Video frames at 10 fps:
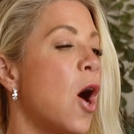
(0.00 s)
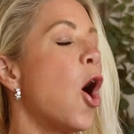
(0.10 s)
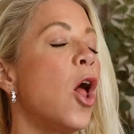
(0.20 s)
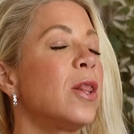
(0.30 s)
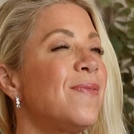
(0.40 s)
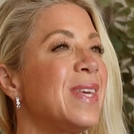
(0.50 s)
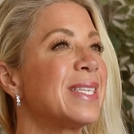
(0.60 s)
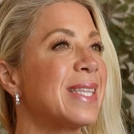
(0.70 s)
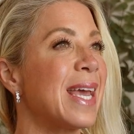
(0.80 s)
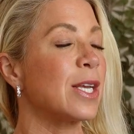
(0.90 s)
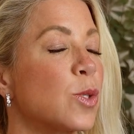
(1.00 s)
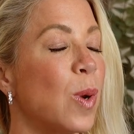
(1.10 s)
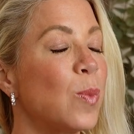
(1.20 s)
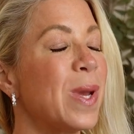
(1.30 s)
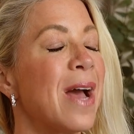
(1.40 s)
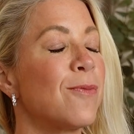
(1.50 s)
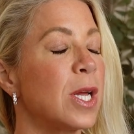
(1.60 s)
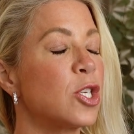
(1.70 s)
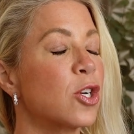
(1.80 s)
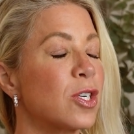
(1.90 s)
All of these things, when we have
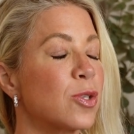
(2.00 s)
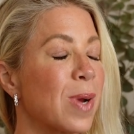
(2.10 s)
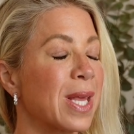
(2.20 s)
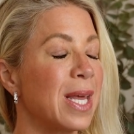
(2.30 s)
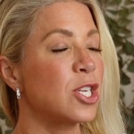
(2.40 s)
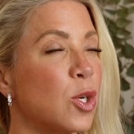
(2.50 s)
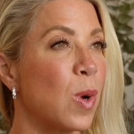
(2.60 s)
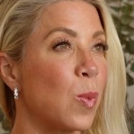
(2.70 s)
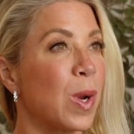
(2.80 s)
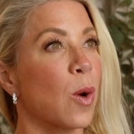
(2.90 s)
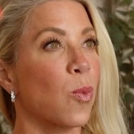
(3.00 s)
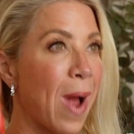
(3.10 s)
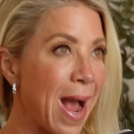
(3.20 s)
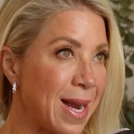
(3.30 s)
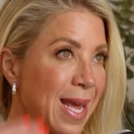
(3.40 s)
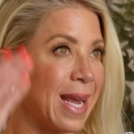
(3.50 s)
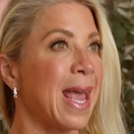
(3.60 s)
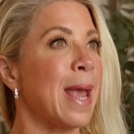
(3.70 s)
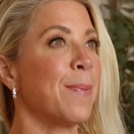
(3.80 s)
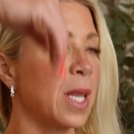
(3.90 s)
blood sugar dysregulation, when we are riding
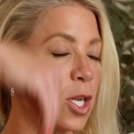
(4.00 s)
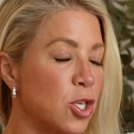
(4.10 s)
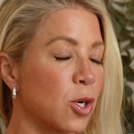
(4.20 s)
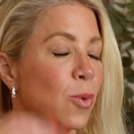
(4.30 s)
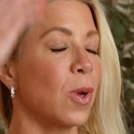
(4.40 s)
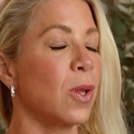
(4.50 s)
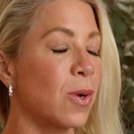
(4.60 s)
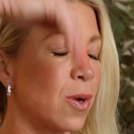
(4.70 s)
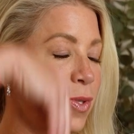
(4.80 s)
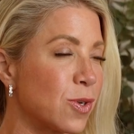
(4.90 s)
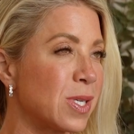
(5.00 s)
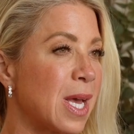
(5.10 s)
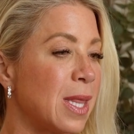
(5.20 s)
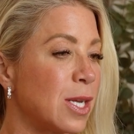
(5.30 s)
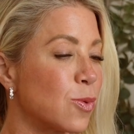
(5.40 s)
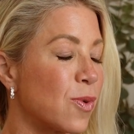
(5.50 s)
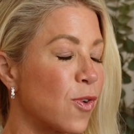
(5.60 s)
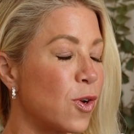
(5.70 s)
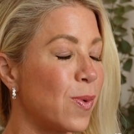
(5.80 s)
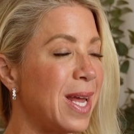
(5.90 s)
a blood sugar roller coaster, as I like to
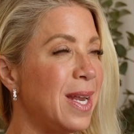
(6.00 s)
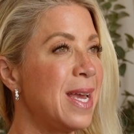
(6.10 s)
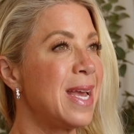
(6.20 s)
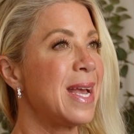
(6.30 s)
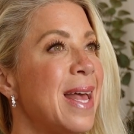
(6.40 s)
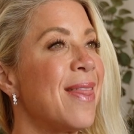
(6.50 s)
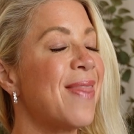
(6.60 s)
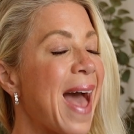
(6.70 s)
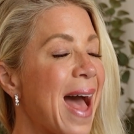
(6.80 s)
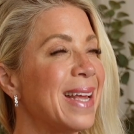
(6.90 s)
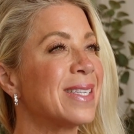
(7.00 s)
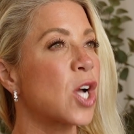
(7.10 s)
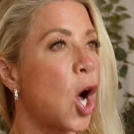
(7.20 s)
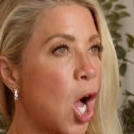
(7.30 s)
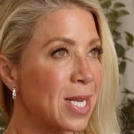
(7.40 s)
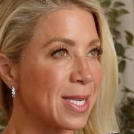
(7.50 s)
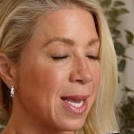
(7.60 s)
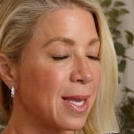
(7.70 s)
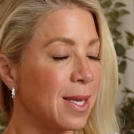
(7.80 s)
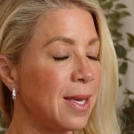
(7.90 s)
refer to it, that is
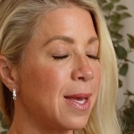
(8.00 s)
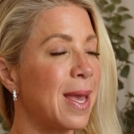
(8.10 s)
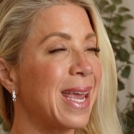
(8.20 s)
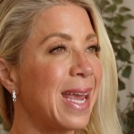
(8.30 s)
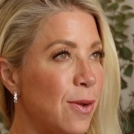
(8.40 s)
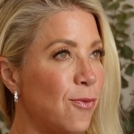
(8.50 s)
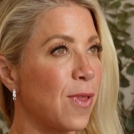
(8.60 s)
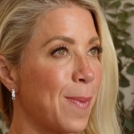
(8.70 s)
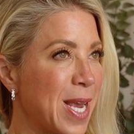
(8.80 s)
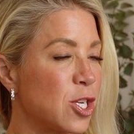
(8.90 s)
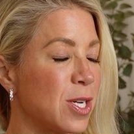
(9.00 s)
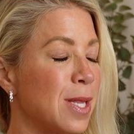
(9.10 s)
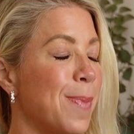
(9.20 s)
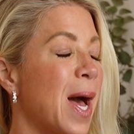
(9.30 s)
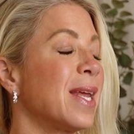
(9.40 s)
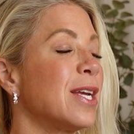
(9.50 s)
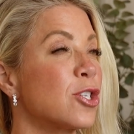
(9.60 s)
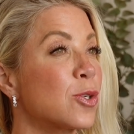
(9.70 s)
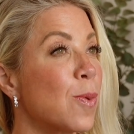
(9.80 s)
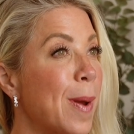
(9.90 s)
causing inflammation in the body. And
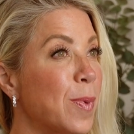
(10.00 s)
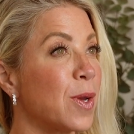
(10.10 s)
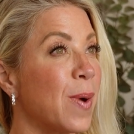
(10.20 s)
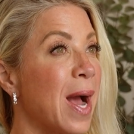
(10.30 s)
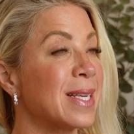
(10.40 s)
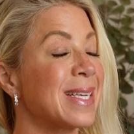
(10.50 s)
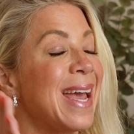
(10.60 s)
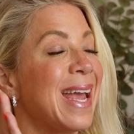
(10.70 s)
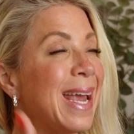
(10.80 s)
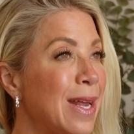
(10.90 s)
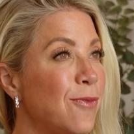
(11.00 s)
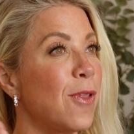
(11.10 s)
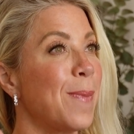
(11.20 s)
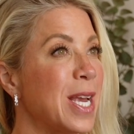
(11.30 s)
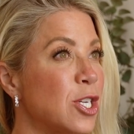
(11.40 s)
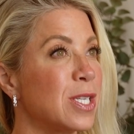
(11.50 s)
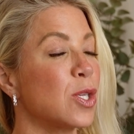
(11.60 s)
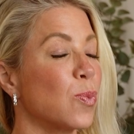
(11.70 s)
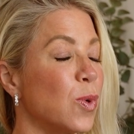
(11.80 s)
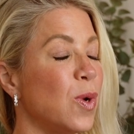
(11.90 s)
just remember, you guys, inflammation is
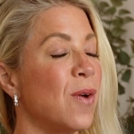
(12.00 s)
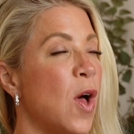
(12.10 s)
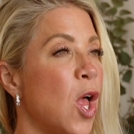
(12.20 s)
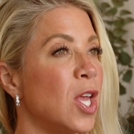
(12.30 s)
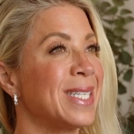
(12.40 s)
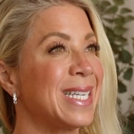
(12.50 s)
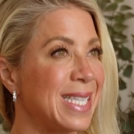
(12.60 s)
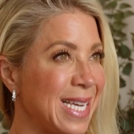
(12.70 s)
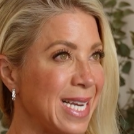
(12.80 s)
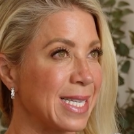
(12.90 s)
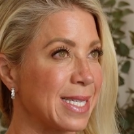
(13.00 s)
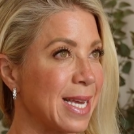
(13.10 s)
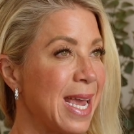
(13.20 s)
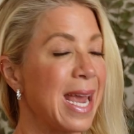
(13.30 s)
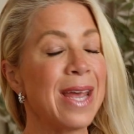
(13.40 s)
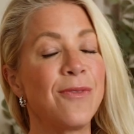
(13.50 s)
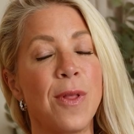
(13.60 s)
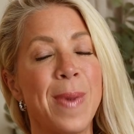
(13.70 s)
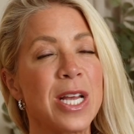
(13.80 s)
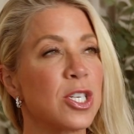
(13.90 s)
the root of all disease.
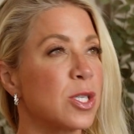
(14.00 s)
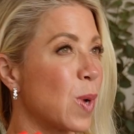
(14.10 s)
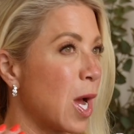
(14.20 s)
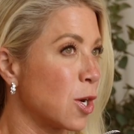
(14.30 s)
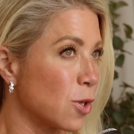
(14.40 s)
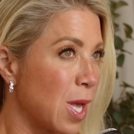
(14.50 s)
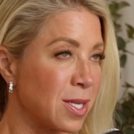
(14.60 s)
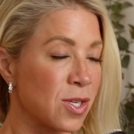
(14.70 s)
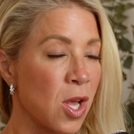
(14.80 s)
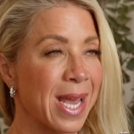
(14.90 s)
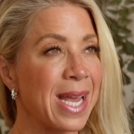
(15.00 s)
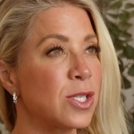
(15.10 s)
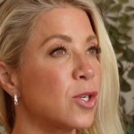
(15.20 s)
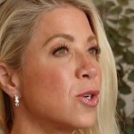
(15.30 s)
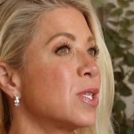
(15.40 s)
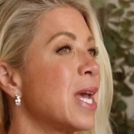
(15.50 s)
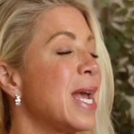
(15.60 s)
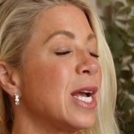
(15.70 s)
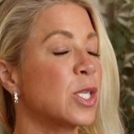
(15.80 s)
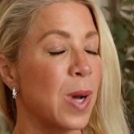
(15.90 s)
Inflammation is what underlies all cancers.
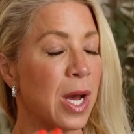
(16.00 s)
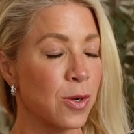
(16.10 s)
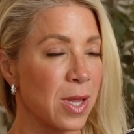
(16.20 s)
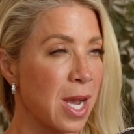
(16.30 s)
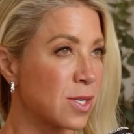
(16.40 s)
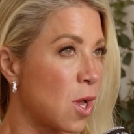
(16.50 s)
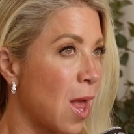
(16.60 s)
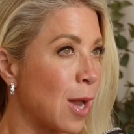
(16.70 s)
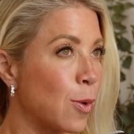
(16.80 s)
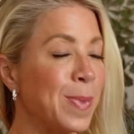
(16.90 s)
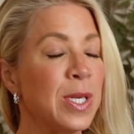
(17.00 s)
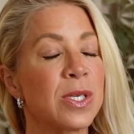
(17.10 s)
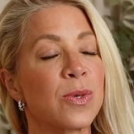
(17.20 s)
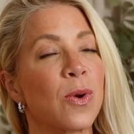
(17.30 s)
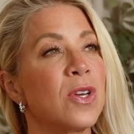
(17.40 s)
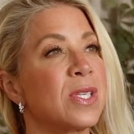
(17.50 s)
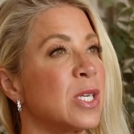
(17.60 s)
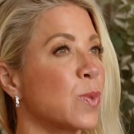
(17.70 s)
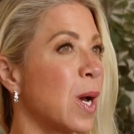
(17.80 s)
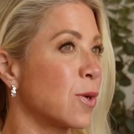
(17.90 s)
It's what underlies all autoimmune disorders.
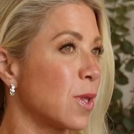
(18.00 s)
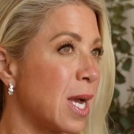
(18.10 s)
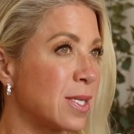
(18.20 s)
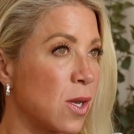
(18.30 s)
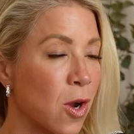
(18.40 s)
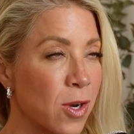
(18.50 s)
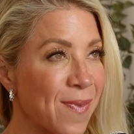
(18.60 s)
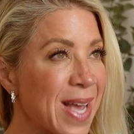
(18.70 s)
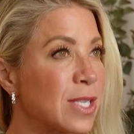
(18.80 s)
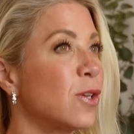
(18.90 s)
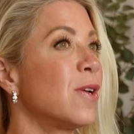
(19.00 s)
It's what underlies all cardiovascular